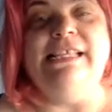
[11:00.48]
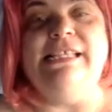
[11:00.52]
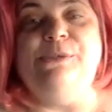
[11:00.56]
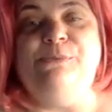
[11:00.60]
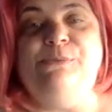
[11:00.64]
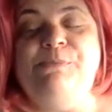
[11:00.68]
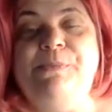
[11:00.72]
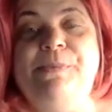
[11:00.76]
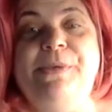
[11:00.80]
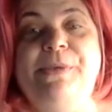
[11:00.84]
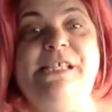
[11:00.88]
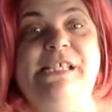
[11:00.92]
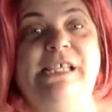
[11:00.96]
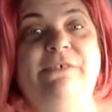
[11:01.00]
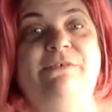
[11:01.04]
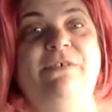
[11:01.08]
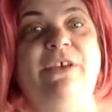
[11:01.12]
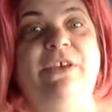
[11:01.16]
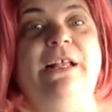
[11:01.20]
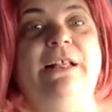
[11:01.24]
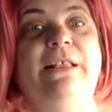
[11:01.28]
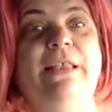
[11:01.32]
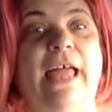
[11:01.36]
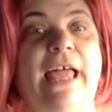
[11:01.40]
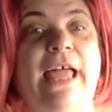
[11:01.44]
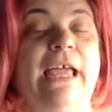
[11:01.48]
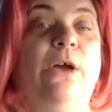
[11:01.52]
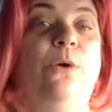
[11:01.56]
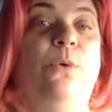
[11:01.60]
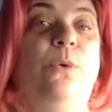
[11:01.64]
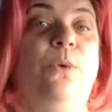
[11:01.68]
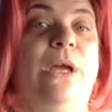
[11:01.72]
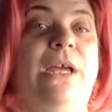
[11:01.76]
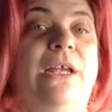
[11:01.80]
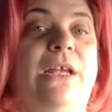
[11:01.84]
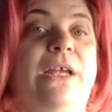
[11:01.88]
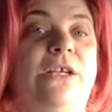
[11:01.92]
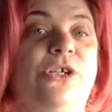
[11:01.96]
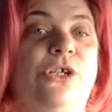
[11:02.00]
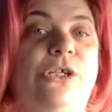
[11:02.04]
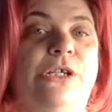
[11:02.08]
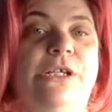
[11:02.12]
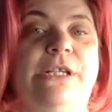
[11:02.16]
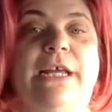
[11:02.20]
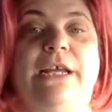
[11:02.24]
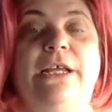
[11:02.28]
specific language